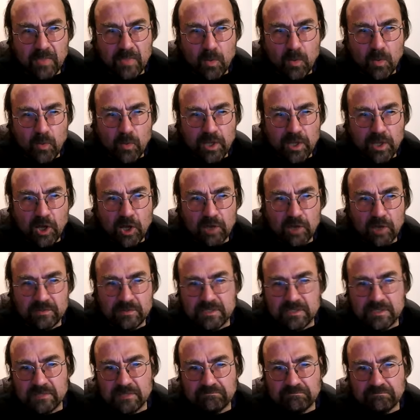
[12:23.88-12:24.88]
we can't
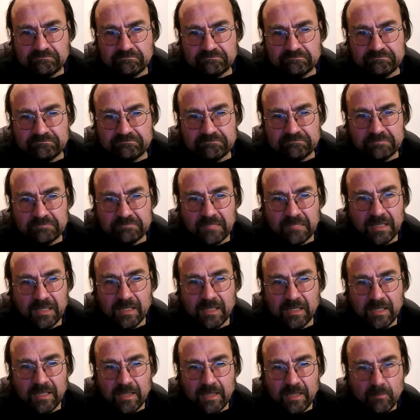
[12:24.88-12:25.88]

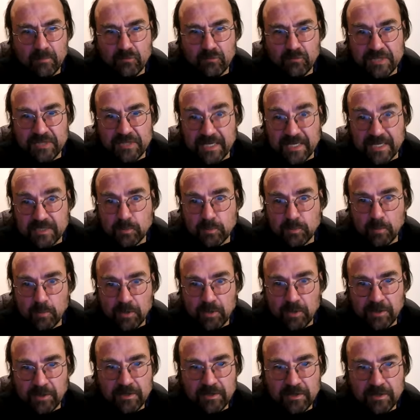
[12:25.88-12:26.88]
predict when
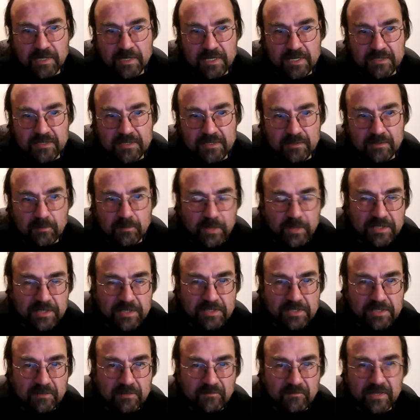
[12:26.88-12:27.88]
we're going to need
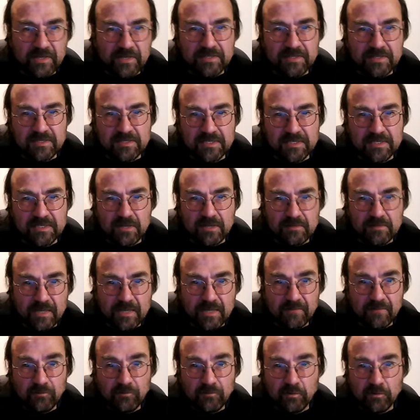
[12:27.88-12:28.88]
awareness in advance, so
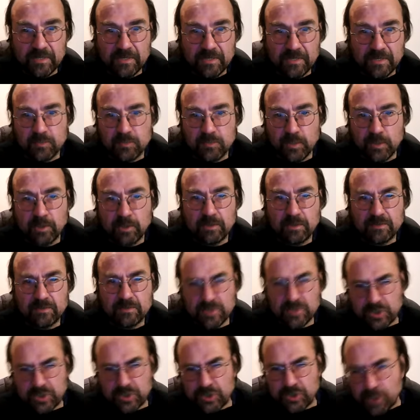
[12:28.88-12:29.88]
therefore at least we can't
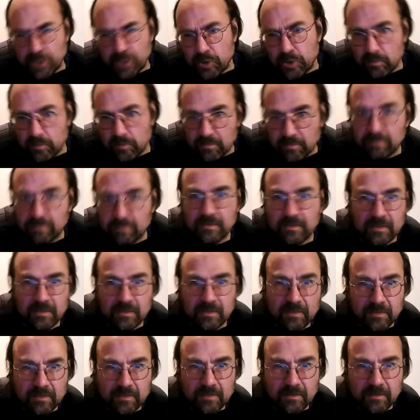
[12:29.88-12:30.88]
assume
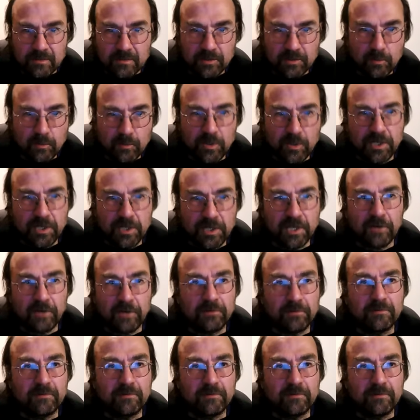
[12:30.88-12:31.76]
that we know.